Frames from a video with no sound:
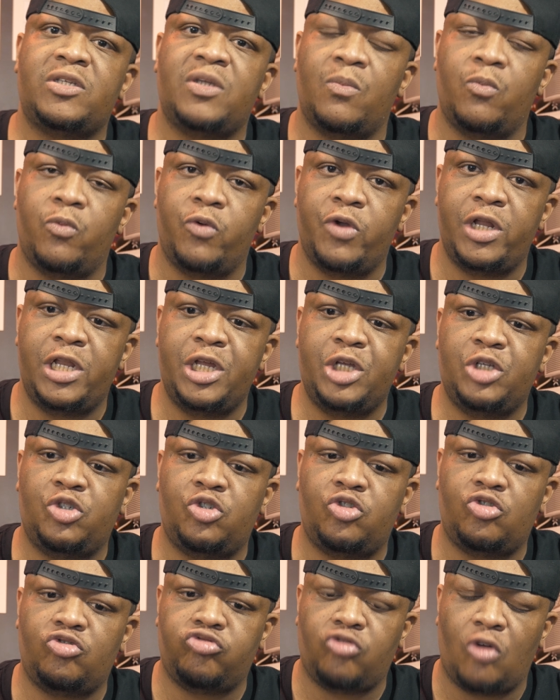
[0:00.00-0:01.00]
really
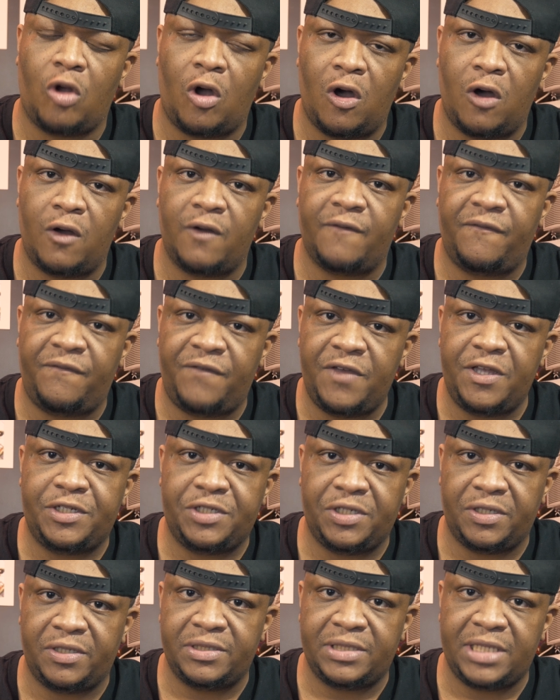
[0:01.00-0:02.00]
strong
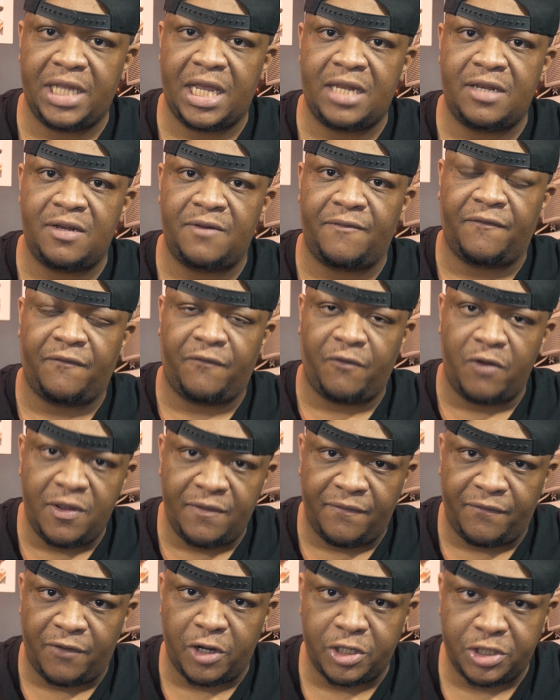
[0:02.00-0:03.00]
features in the free
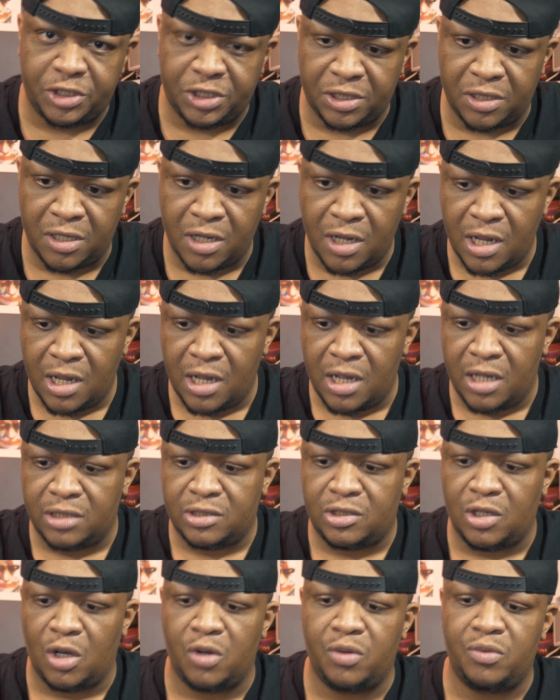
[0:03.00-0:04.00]
version.
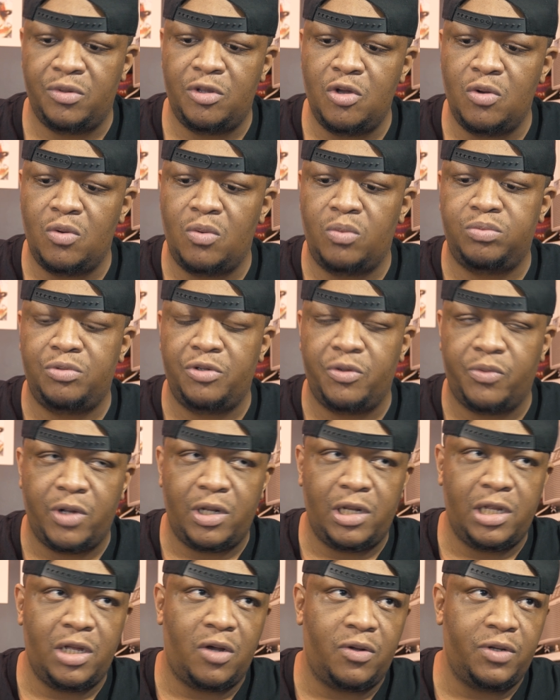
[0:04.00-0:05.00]
So you
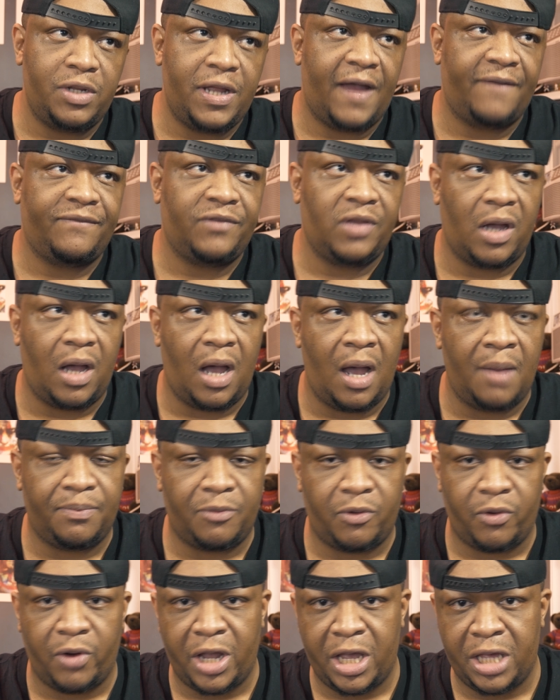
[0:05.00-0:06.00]
really only have to
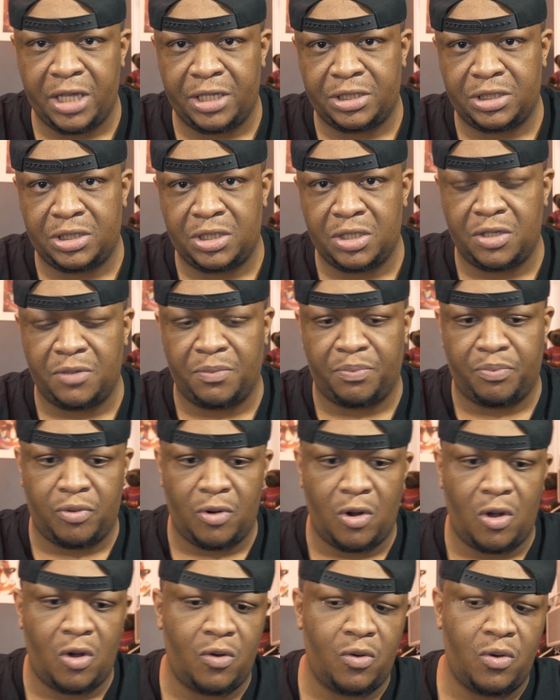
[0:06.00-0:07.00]
upgrade to the
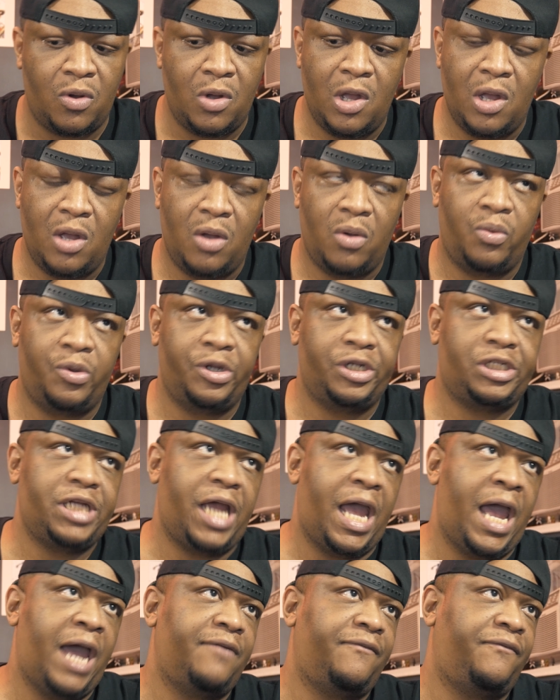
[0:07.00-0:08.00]
Pro, which
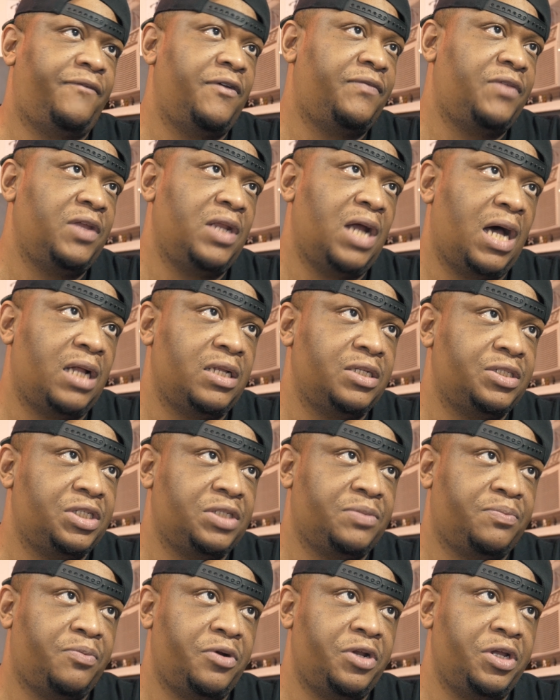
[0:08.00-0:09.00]
at $50 is
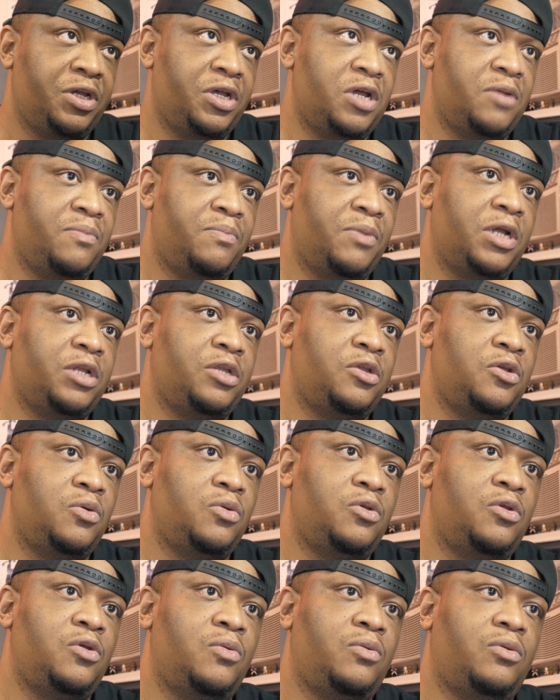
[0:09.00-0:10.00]
pretty good, but
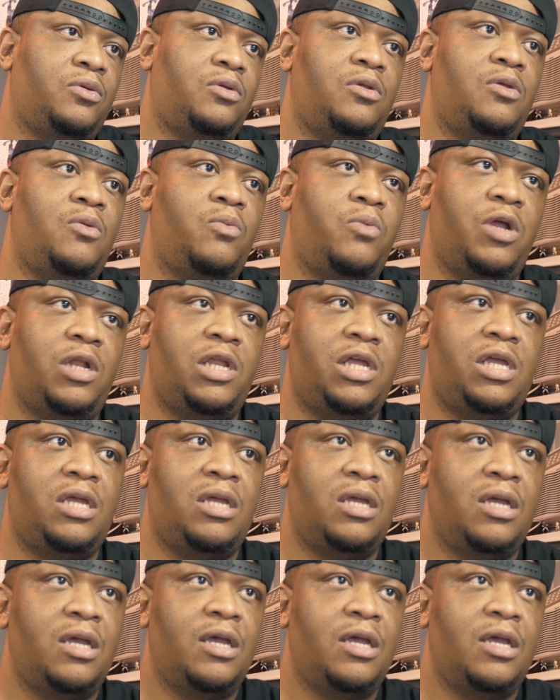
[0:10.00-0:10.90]
you really